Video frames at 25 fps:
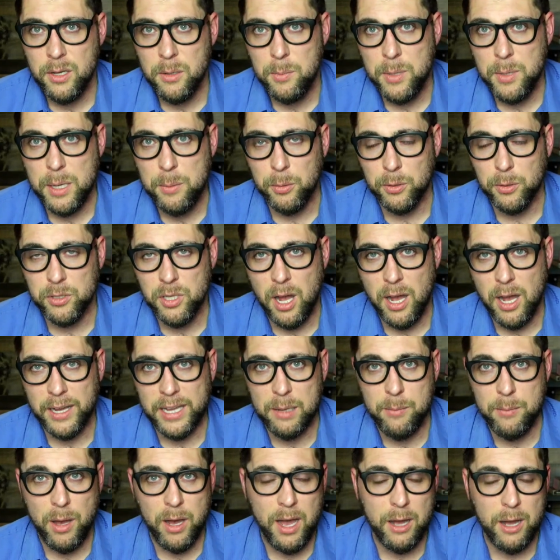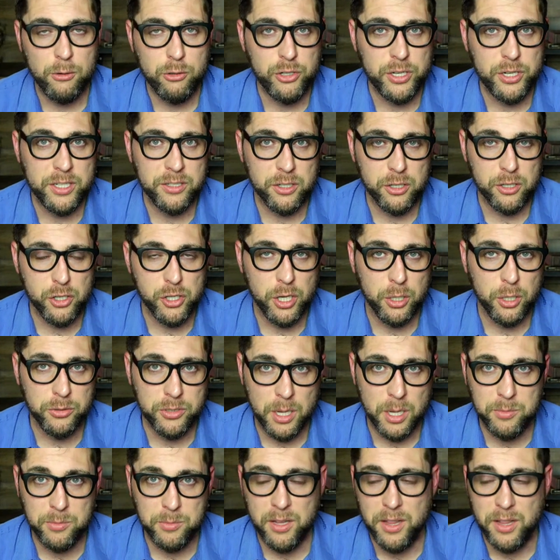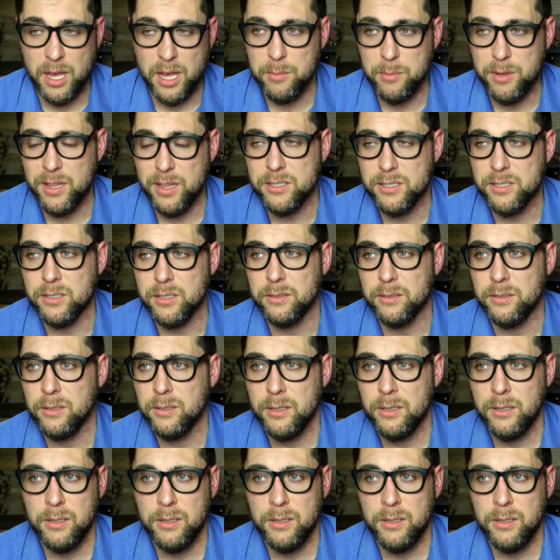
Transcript: people talking about how Jesus shows up to them and this and